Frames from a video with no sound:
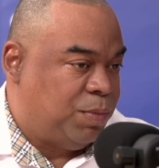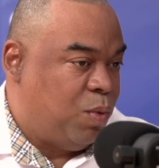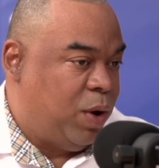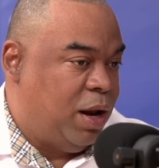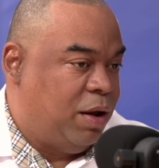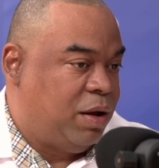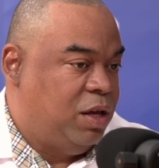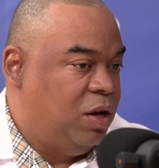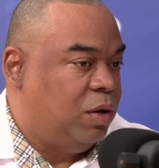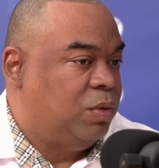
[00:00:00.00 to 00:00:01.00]
but when the
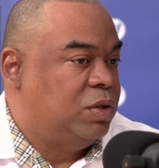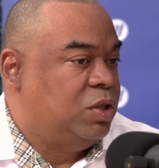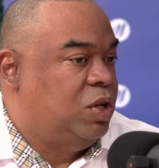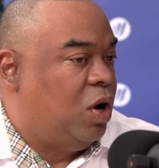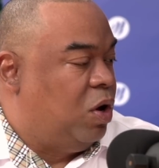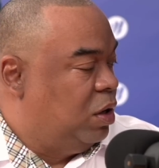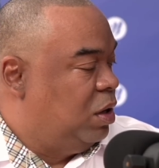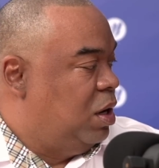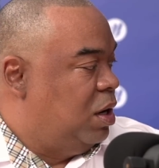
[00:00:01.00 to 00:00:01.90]
year was done,